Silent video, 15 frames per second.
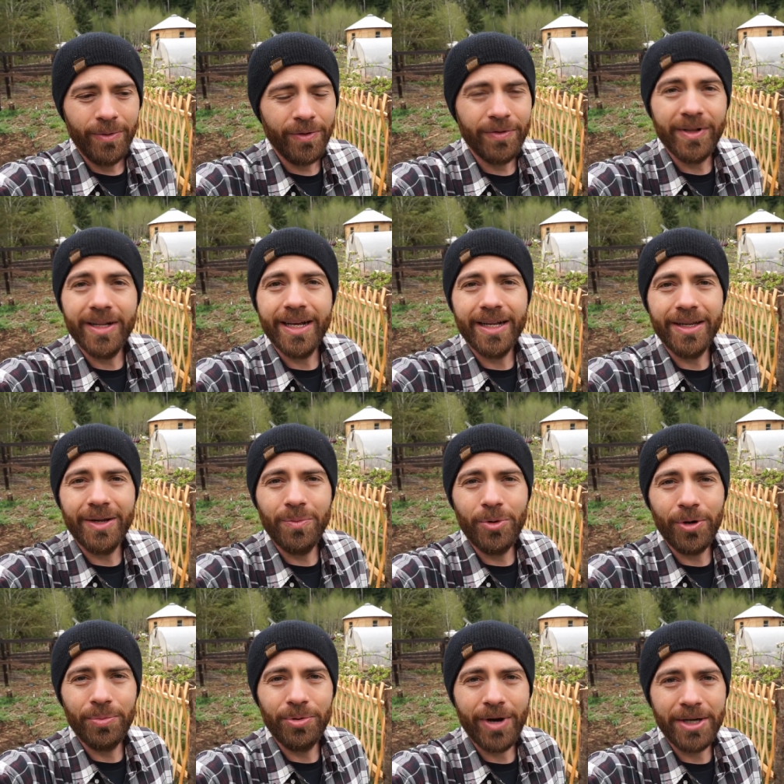we're feeling a little
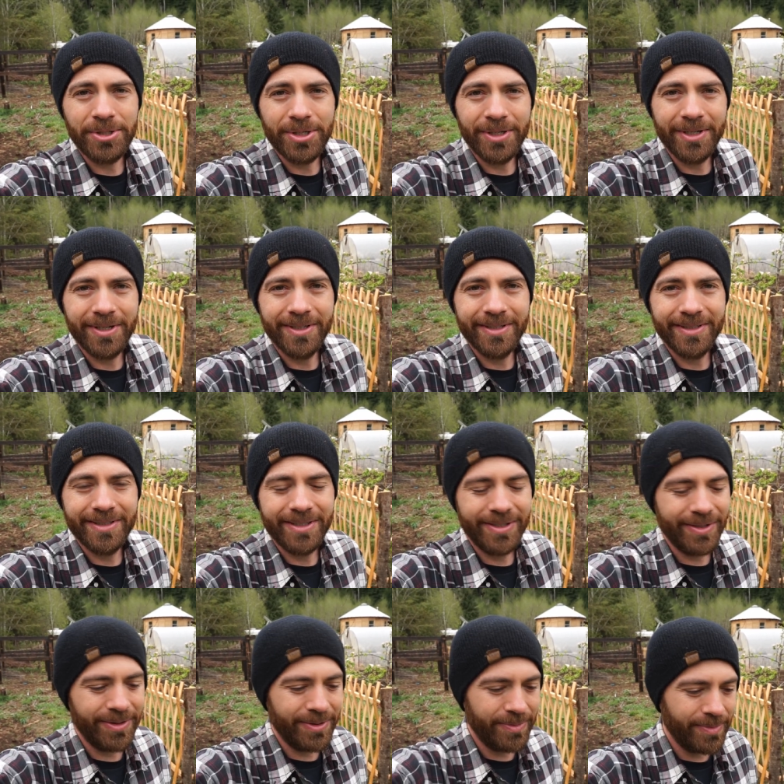more pressure
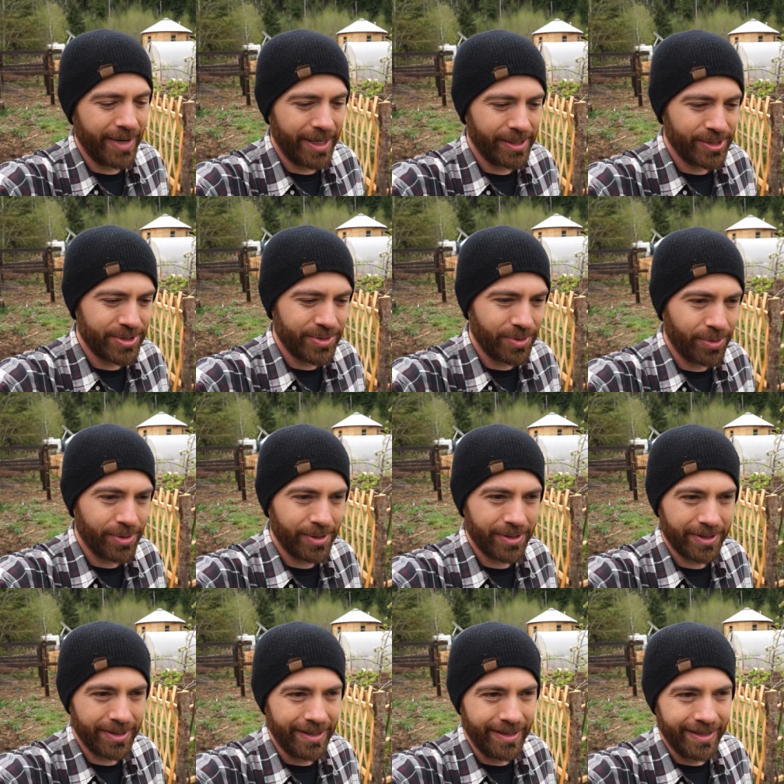to make
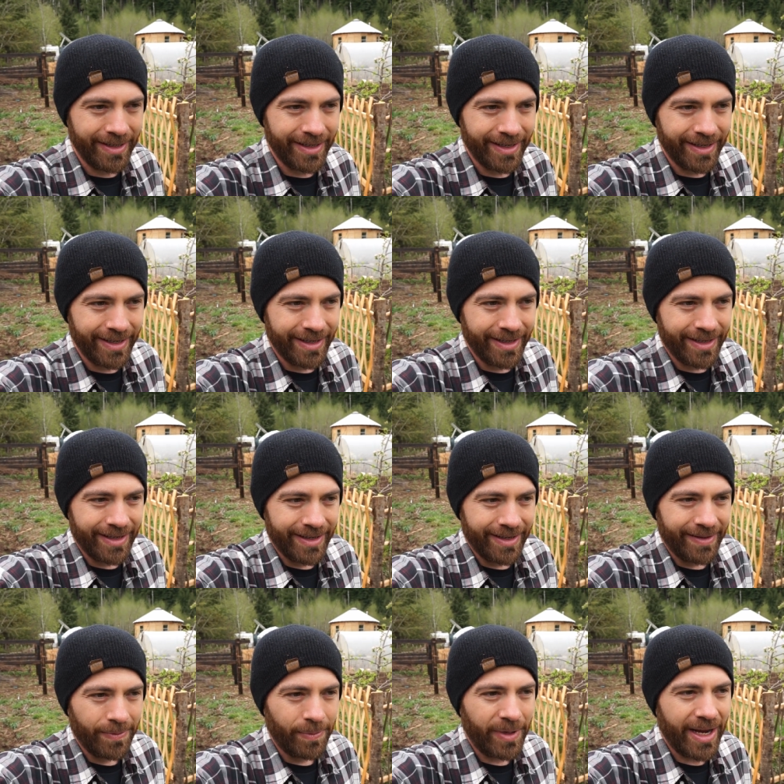sure
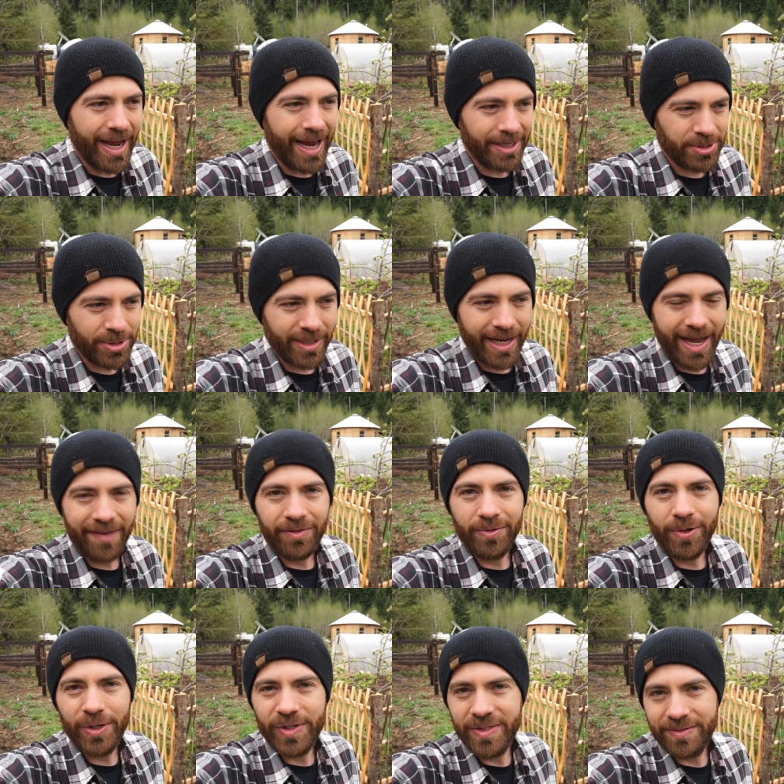we actually have a
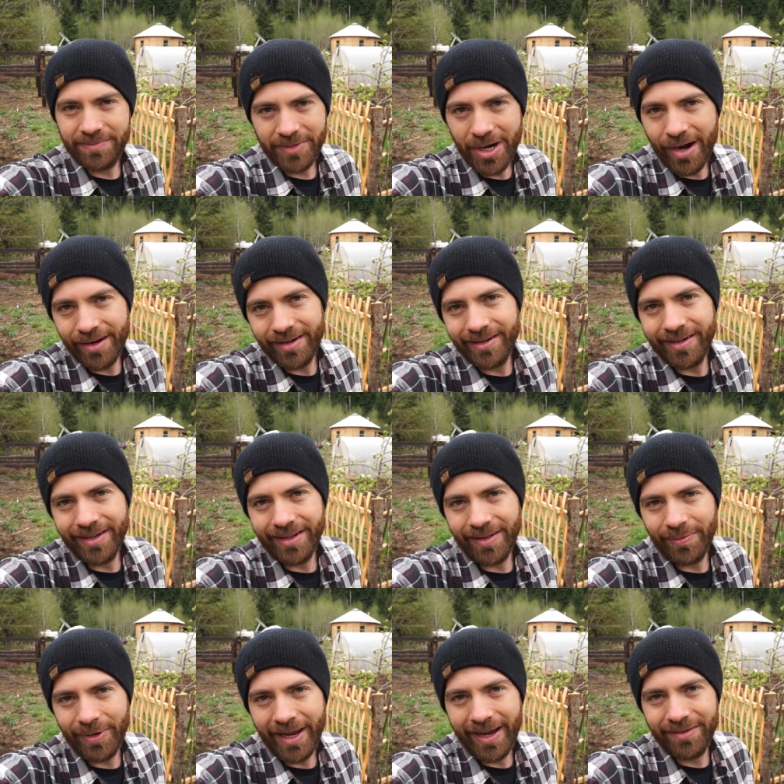good garden and
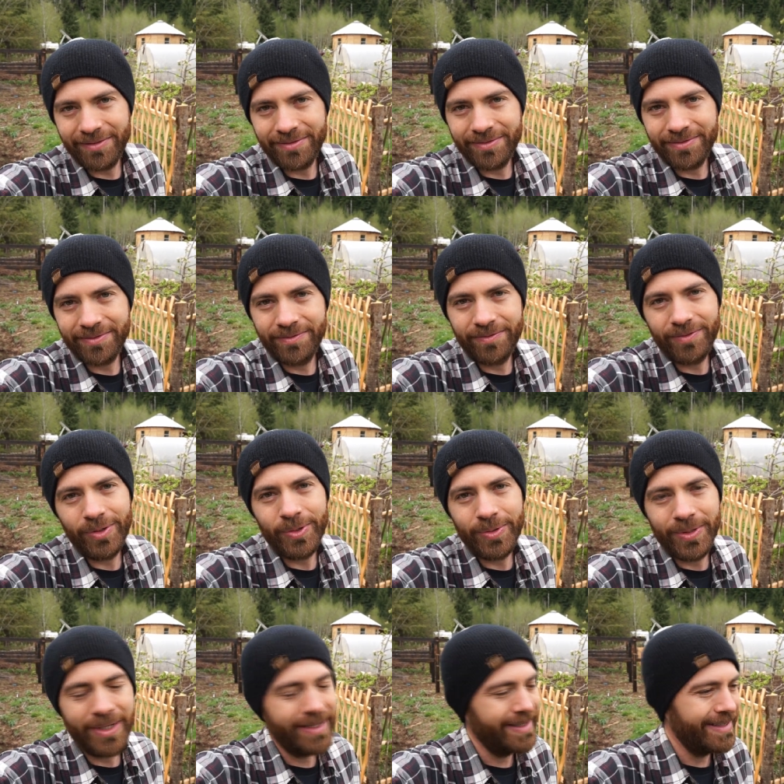that we have
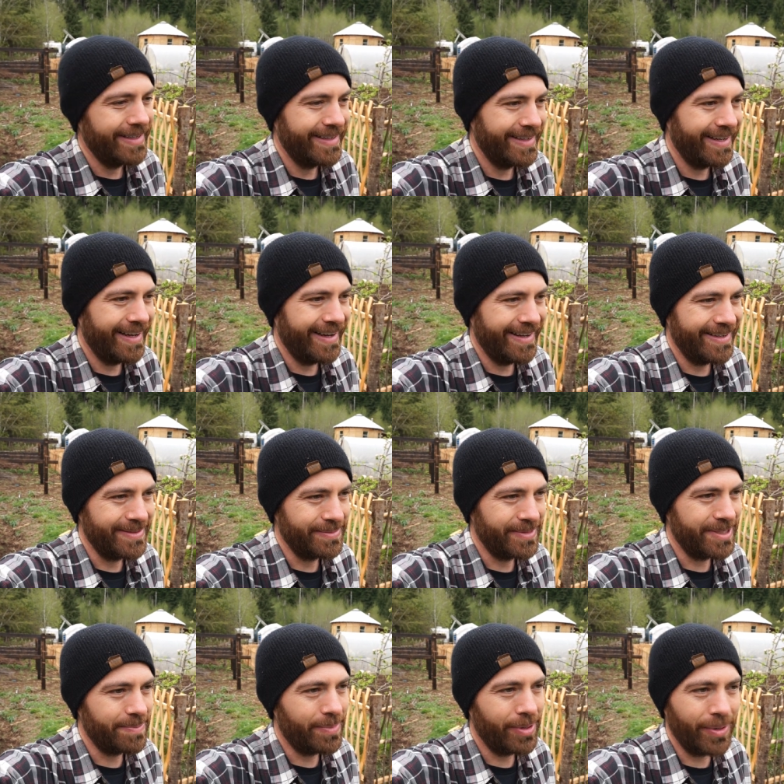food um,
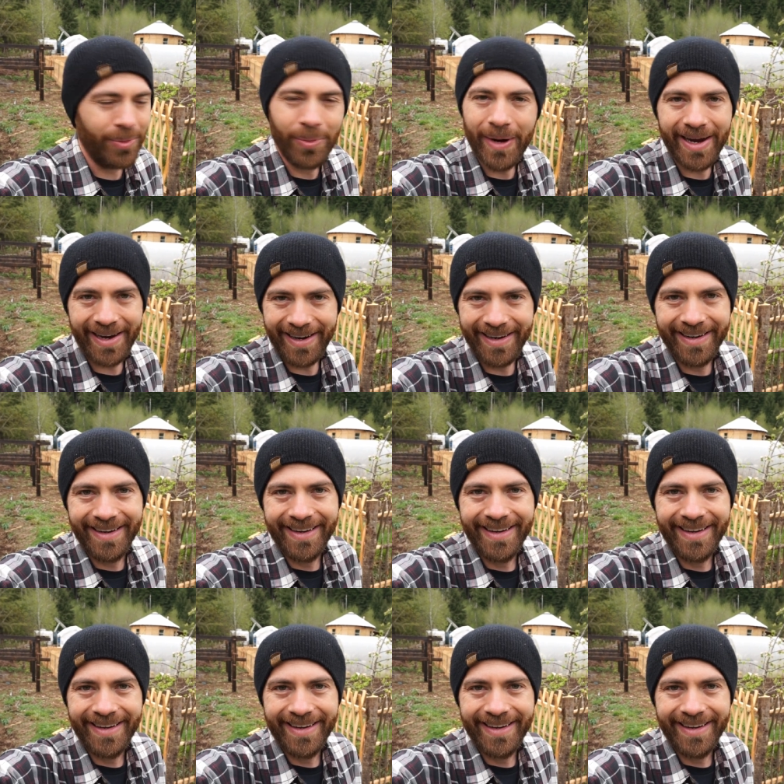to put away